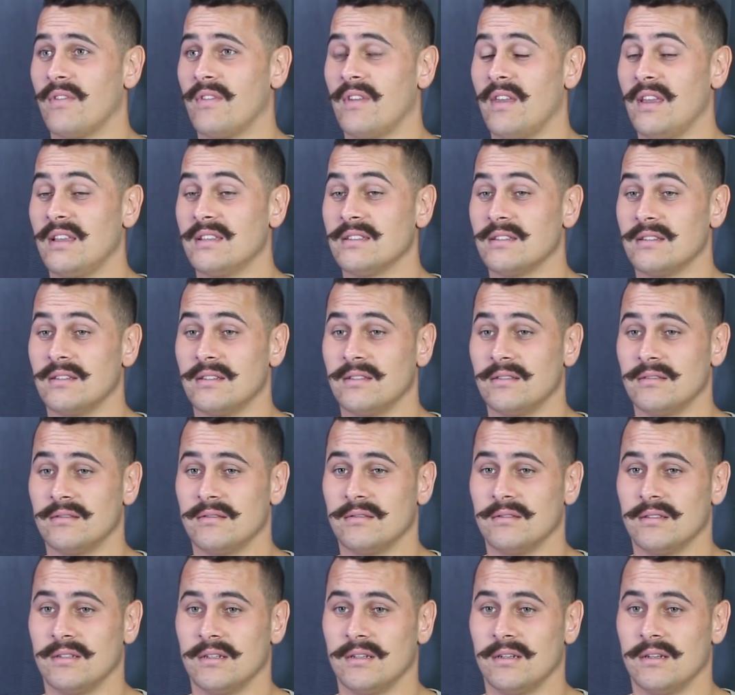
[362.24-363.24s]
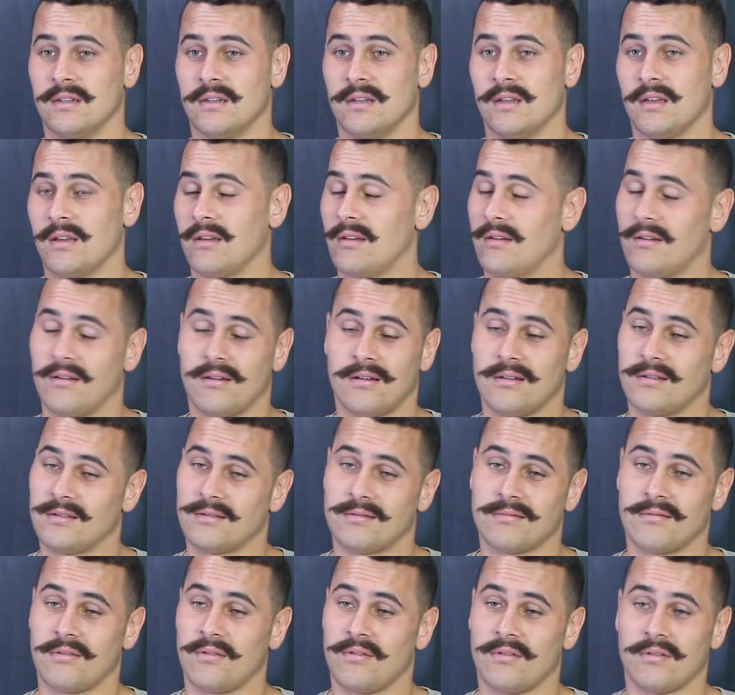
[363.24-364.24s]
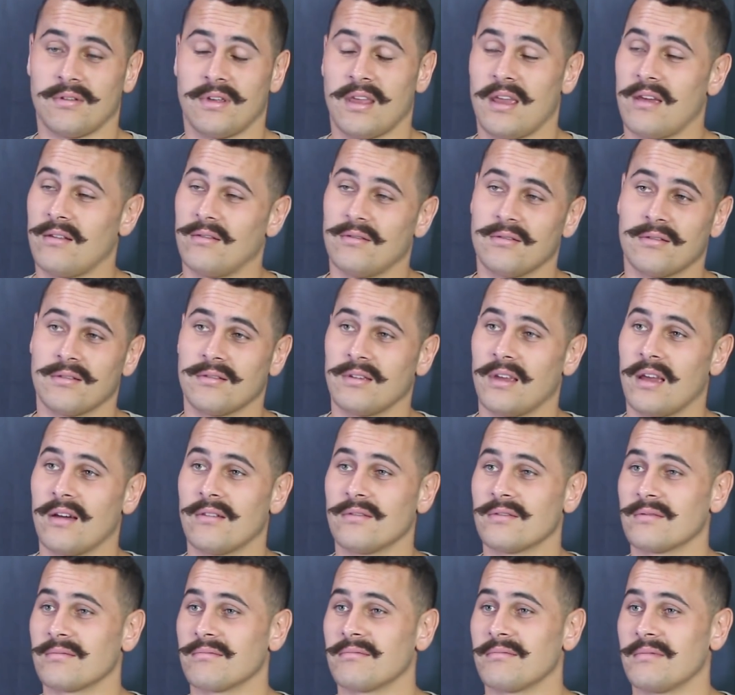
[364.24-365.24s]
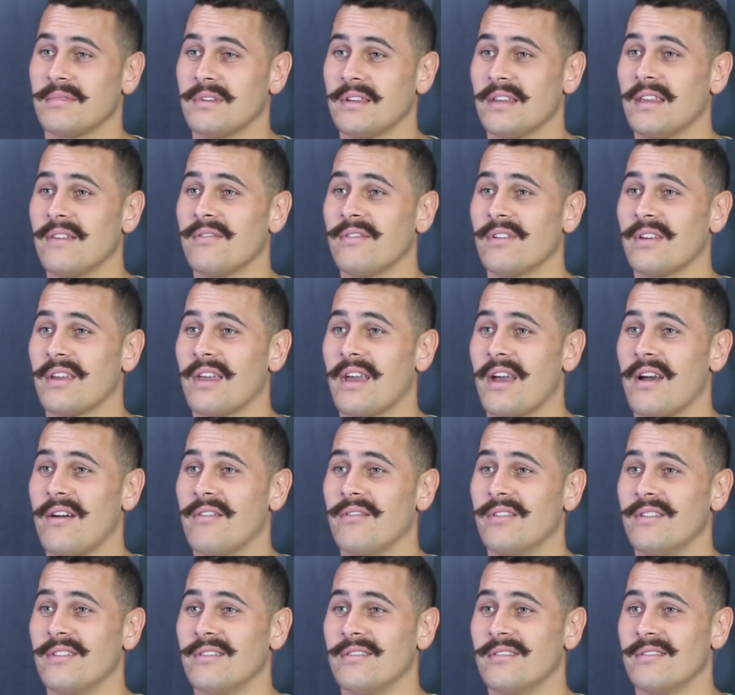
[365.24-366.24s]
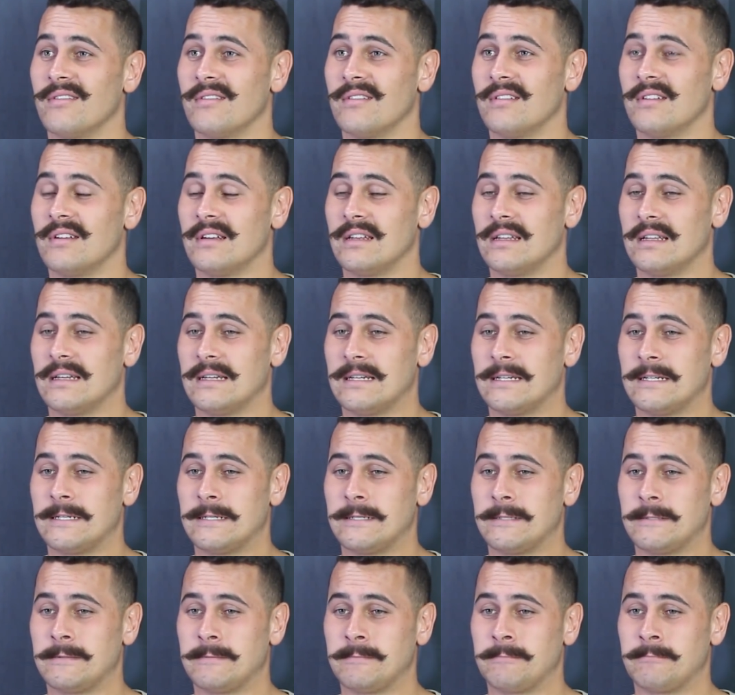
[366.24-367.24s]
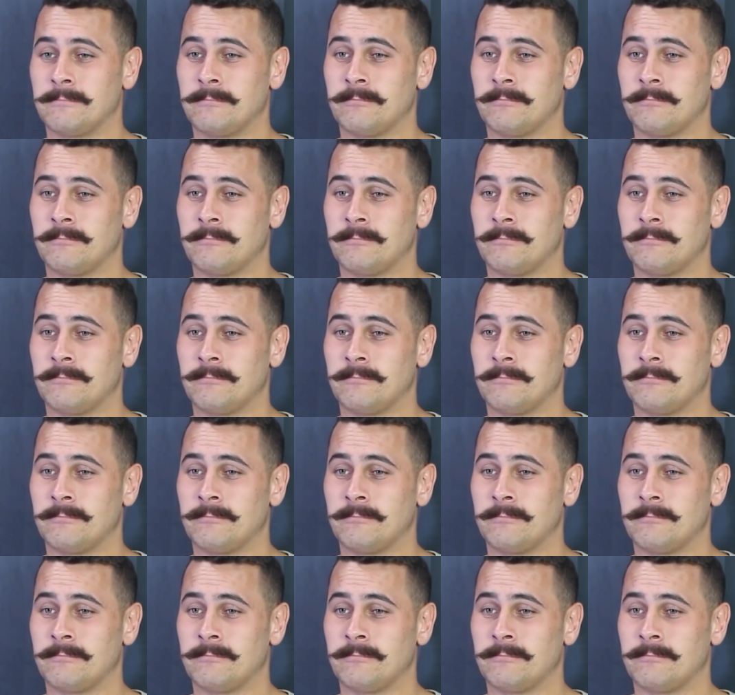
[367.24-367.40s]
season, and I just thought, I'll just give it a go. And I